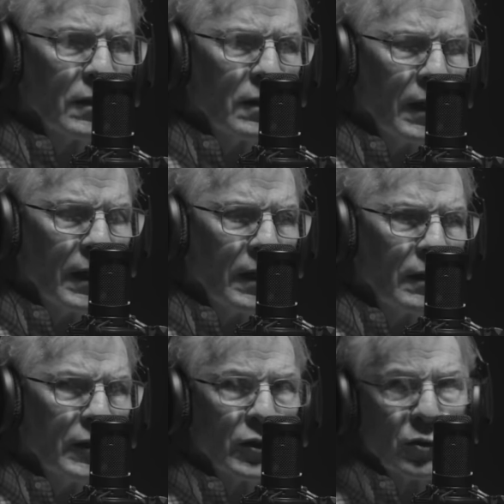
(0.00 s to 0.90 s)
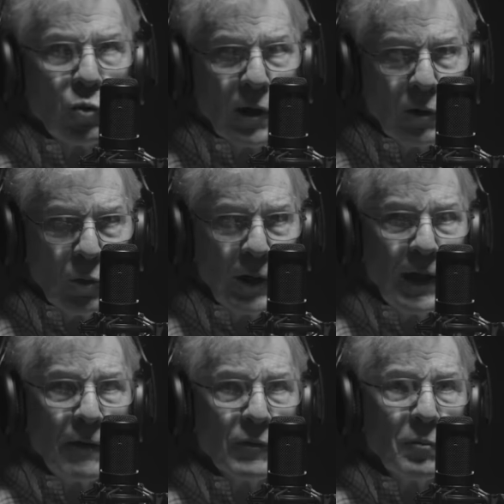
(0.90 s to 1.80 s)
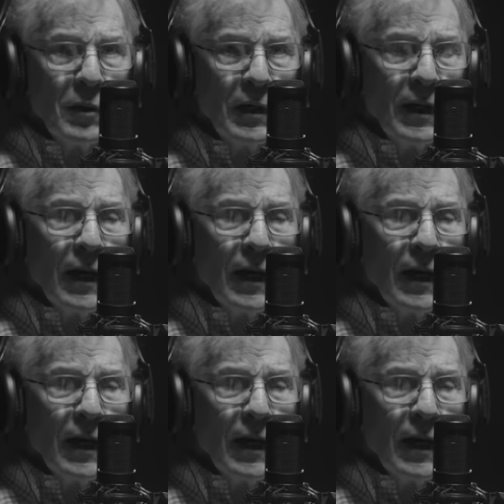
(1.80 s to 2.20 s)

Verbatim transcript: okay, this is where we have to be,